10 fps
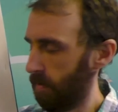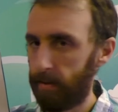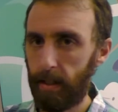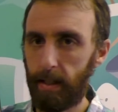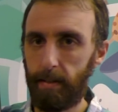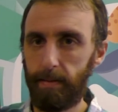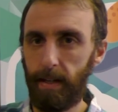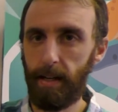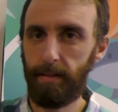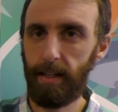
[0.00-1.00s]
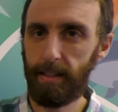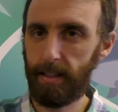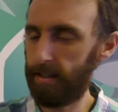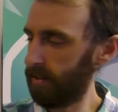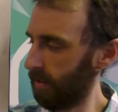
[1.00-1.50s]
We've got our five hats
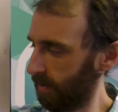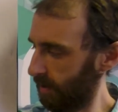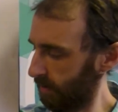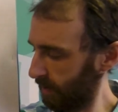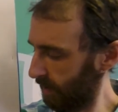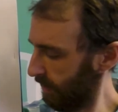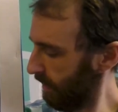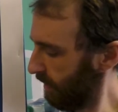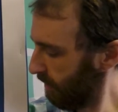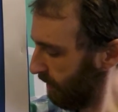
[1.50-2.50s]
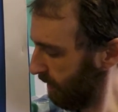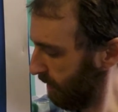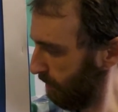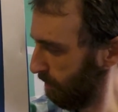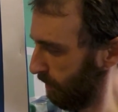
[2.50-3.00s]
down here. Why don't we start
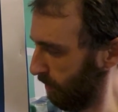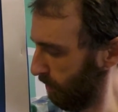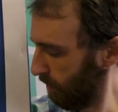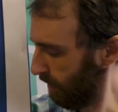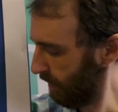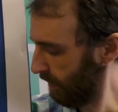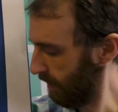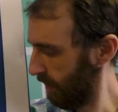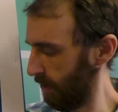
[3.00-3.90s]
with the blue one?